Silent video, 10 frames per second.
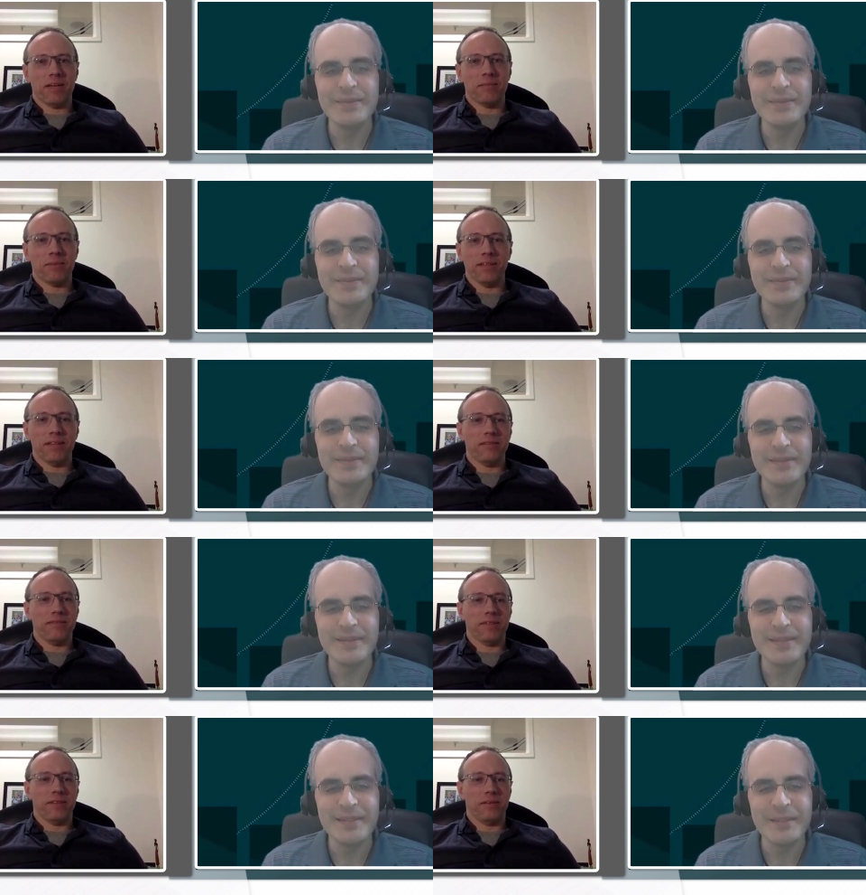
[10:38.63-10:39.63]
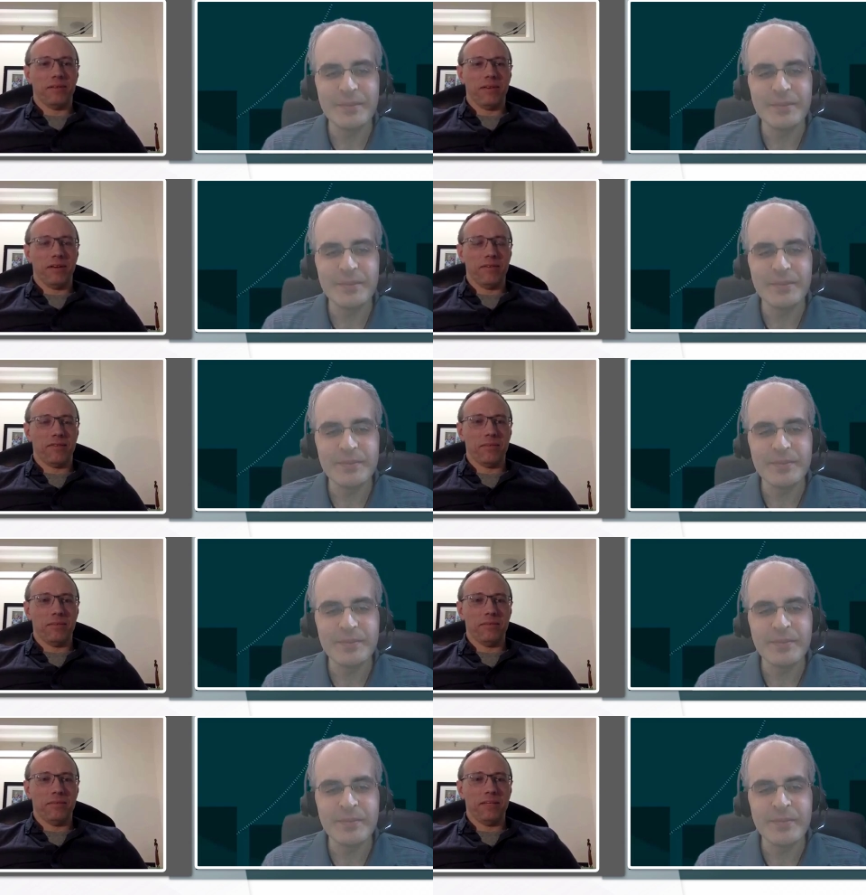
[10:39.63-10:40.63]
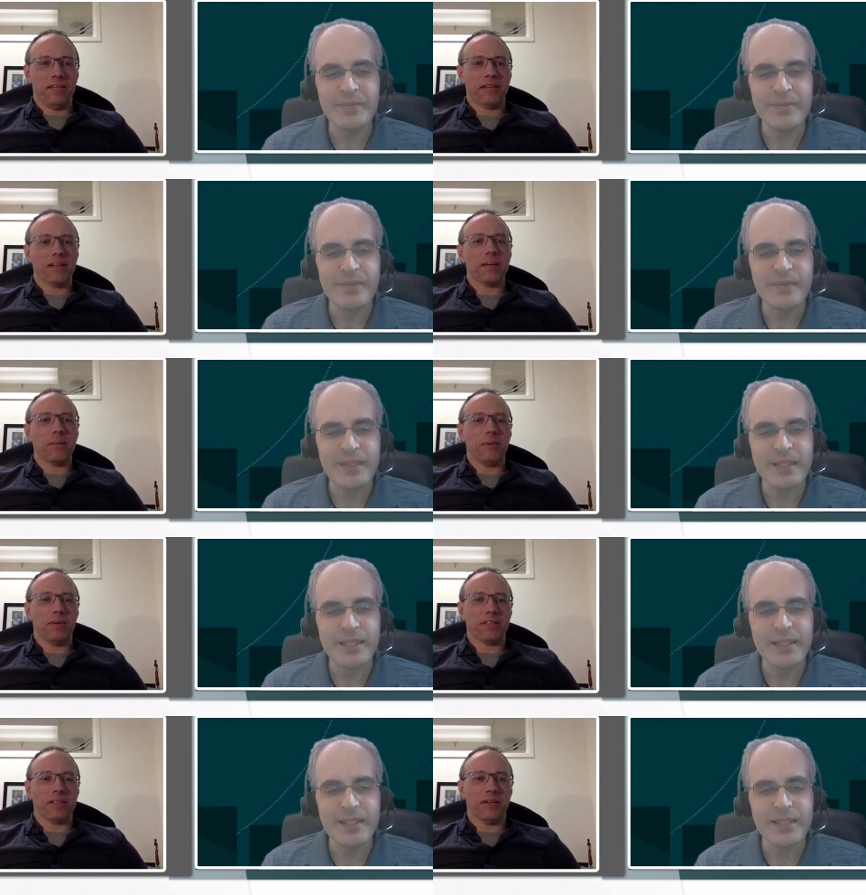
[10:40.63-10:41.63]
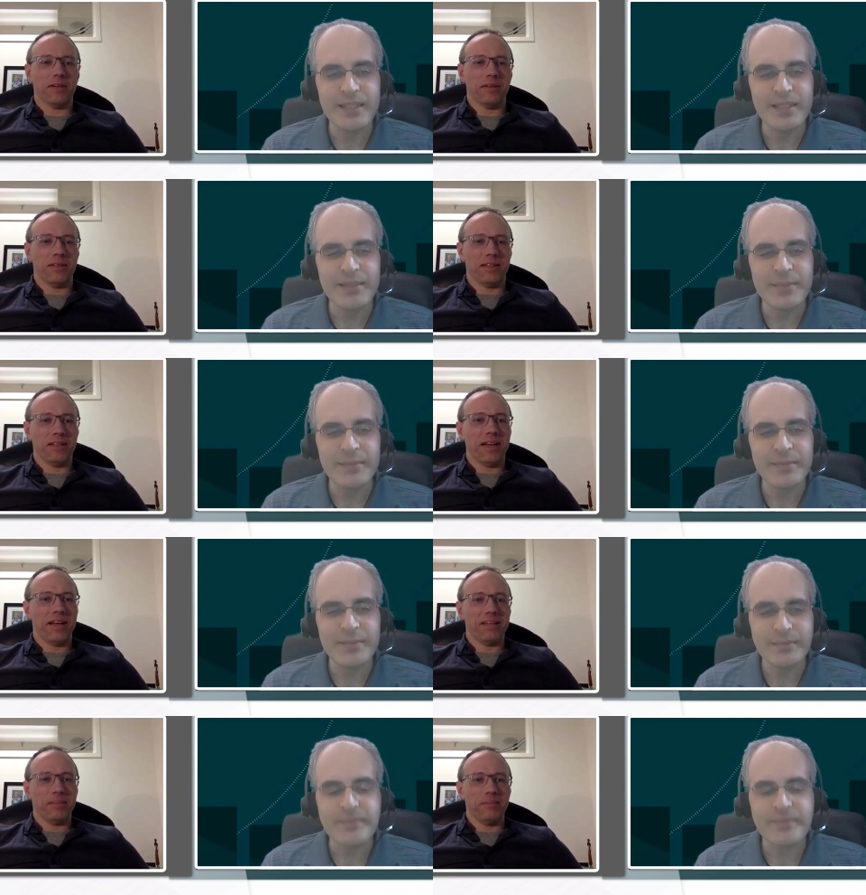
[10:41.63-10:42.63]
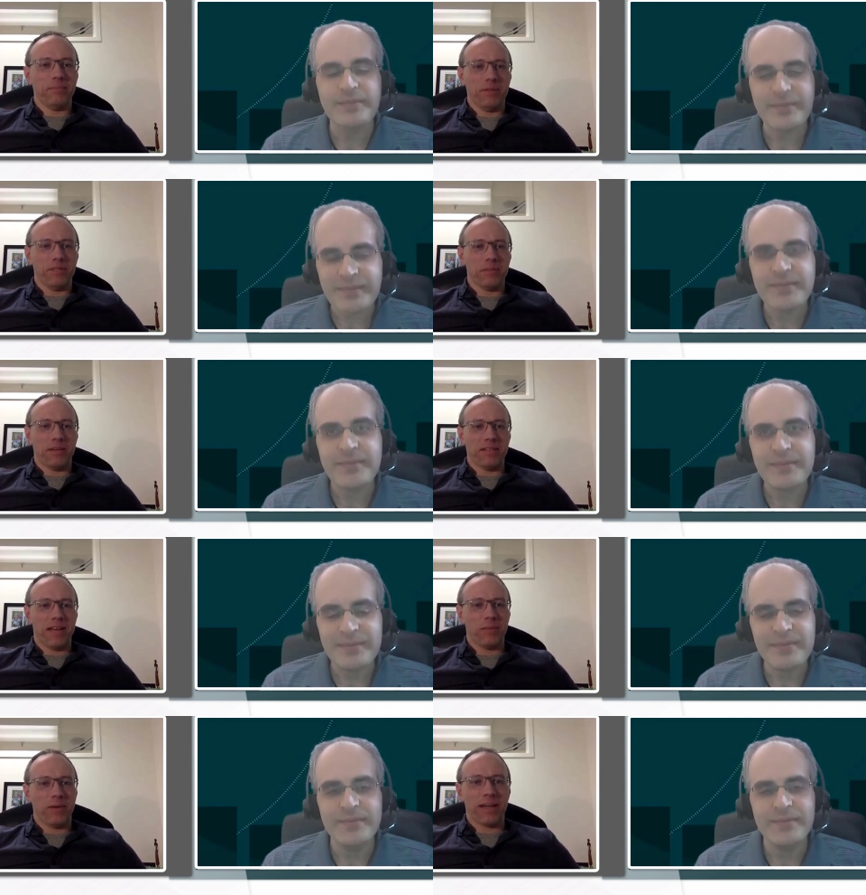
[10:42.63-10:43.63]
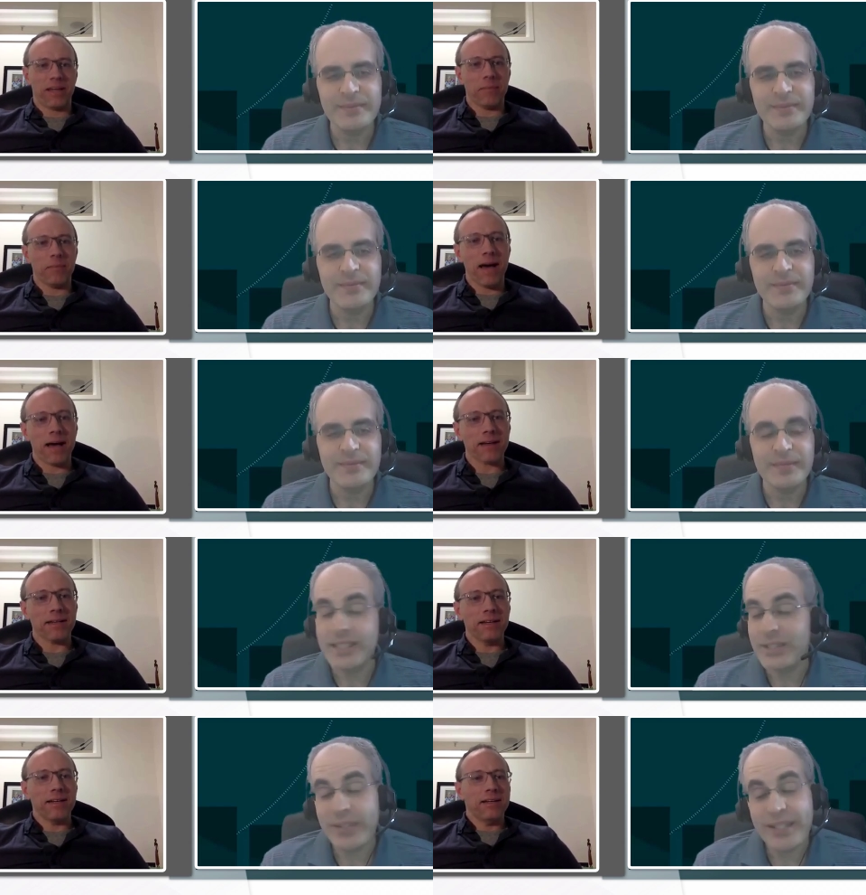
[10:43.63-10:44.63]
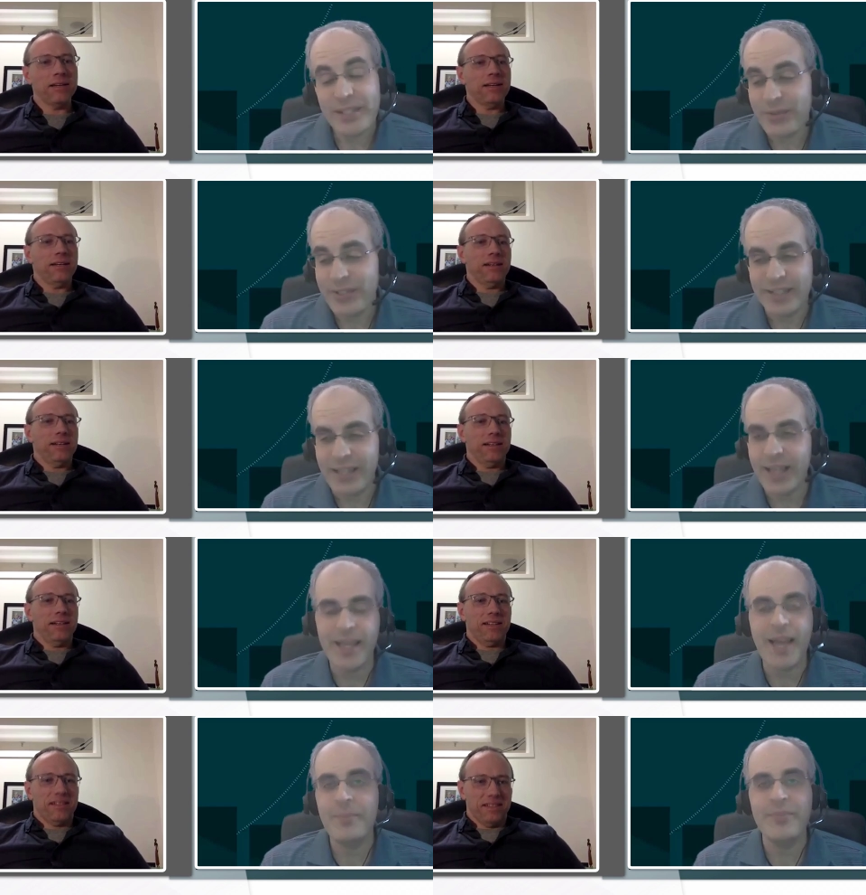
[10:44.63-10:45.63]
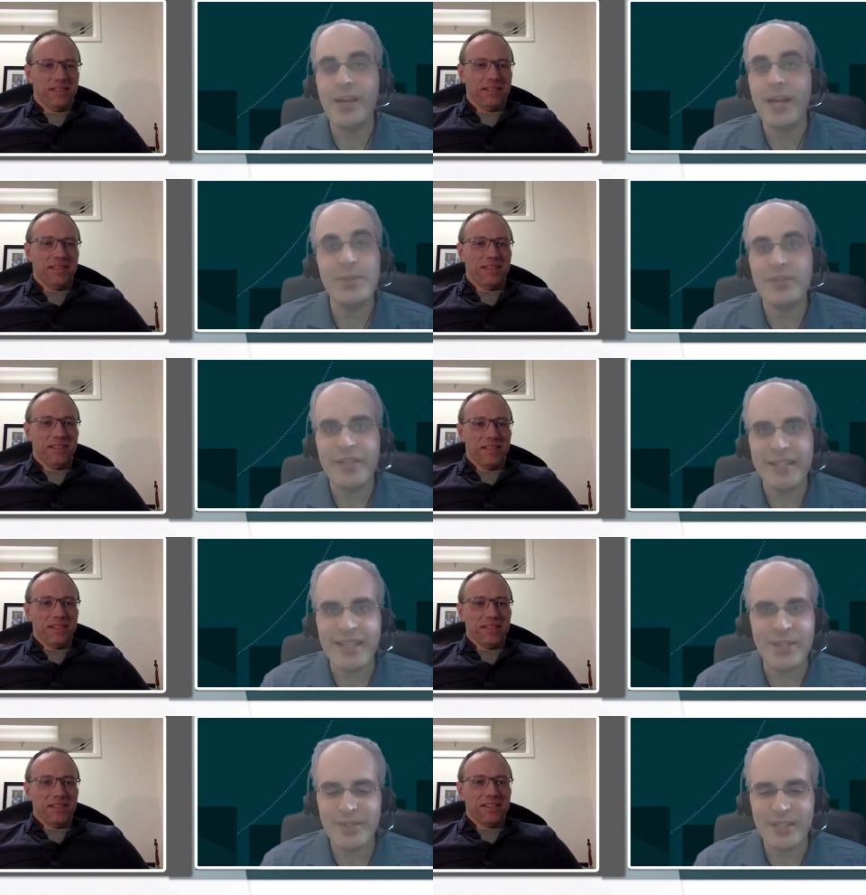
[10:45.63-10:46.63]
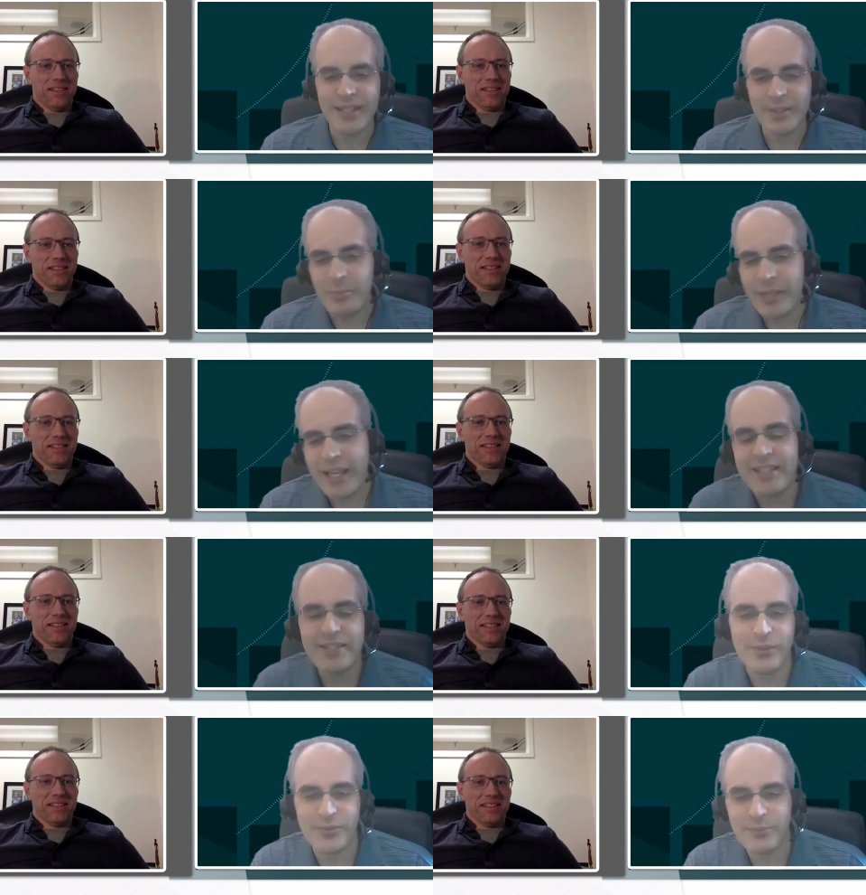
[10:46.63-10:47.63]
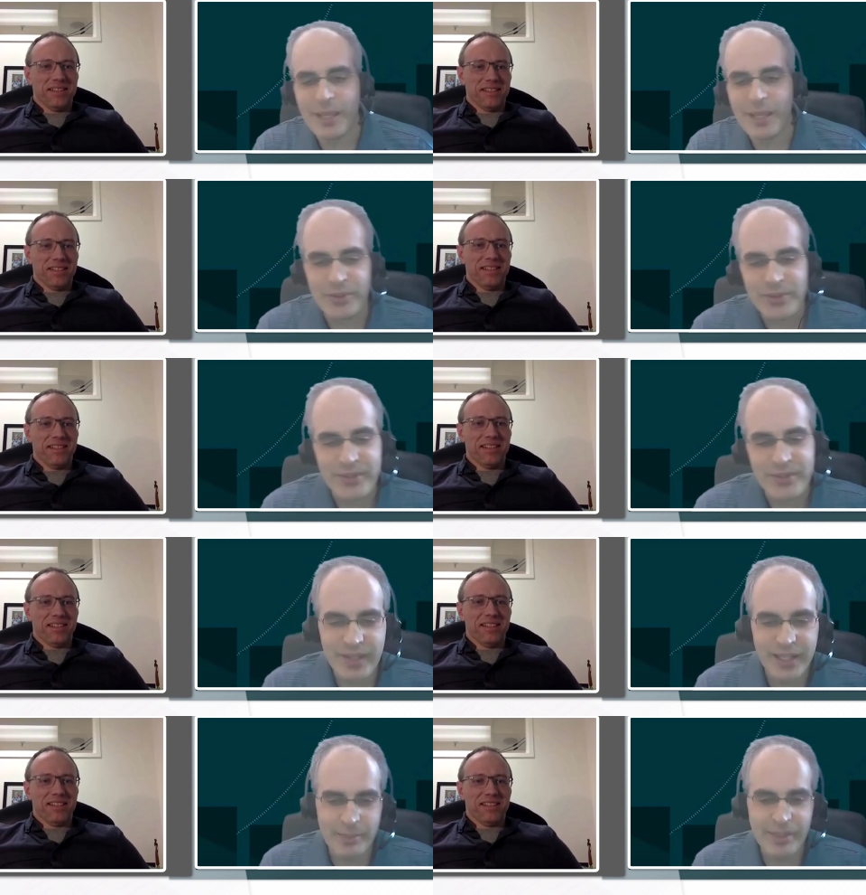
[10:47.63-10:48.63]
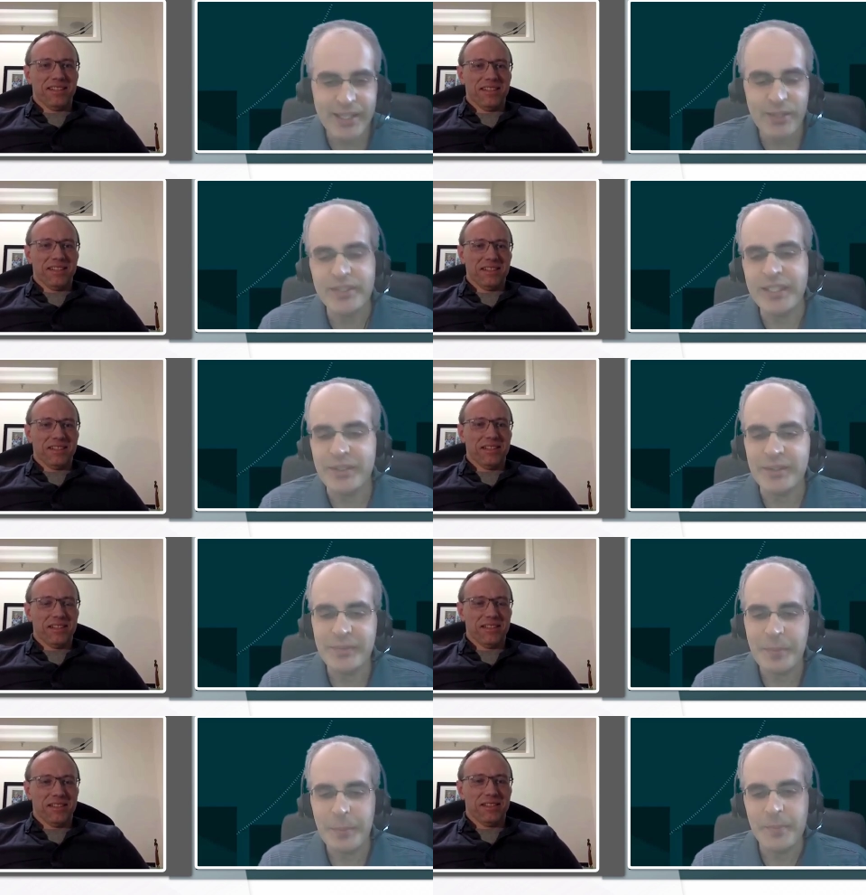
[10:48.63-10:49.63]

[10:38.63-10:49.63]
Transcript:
Speaker 1: in Berlin for the uh, for the meeting a couple weeks ago, and then had to post about ten when I came back.
Speaker 2: So thank you for that. I I'm I was very excited to see that blast of papers at the beginning of the year.